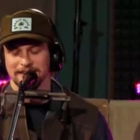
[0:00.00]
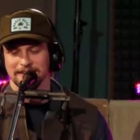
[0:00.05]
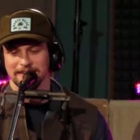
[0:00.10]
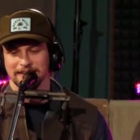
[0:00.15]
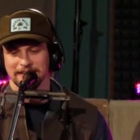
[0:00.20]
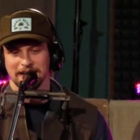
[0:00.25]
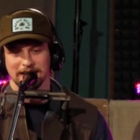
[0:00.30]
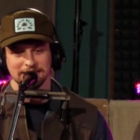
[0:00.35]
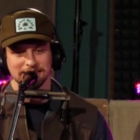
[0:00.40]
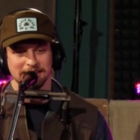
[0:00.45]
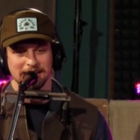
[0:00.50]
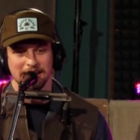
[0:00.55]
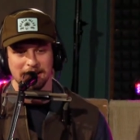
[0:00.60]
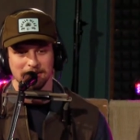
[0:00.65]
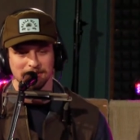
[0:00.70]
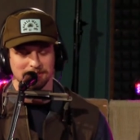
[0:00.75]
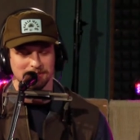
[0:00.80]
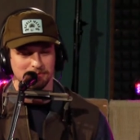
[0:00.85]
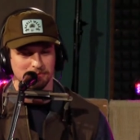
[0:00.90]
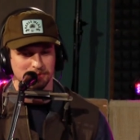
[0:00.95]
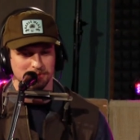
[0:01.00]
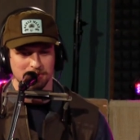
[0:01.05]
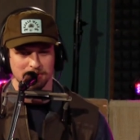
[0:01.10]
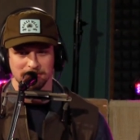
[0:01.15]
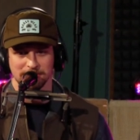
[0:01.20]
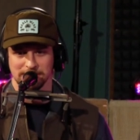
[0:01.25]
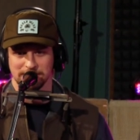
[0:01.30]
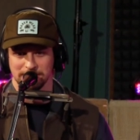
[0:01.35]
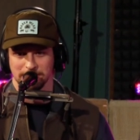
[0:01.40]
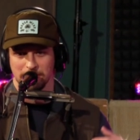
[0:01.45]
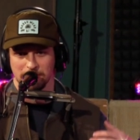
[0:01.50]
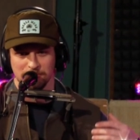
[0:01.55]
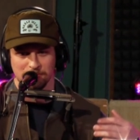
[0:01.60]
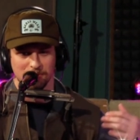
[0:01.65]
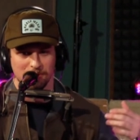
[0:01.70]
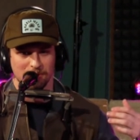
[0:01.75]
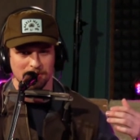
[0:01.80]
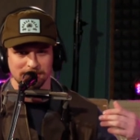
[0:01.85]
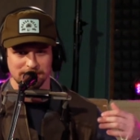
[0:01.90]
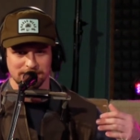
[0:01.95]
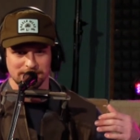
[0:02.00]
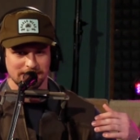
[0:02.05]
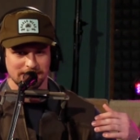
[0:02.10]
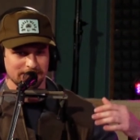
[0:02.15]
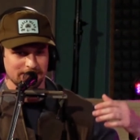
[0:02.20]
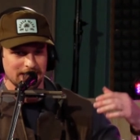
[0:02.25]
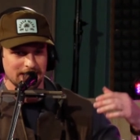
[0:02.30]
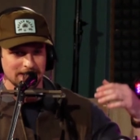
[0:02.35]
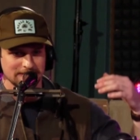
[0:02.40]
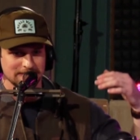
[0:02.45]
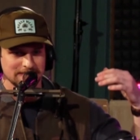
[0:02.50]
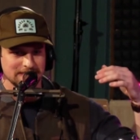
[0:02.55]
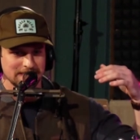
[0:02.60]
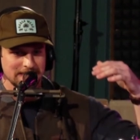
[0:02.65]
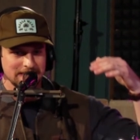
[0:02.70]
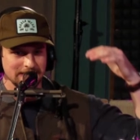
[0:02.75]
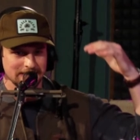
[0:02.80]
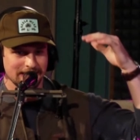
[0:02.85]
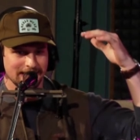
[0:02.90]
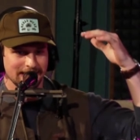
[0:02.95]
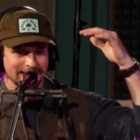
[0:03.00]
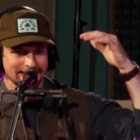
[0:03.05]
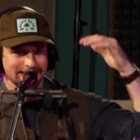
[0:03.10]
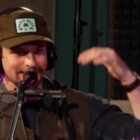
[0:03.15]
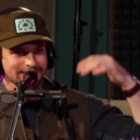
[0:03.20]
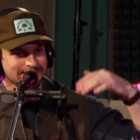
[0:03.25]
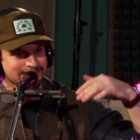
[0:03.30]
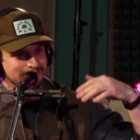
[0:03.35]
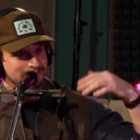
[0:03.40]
I got to the house, and it was all these other artists that I've kind of seen like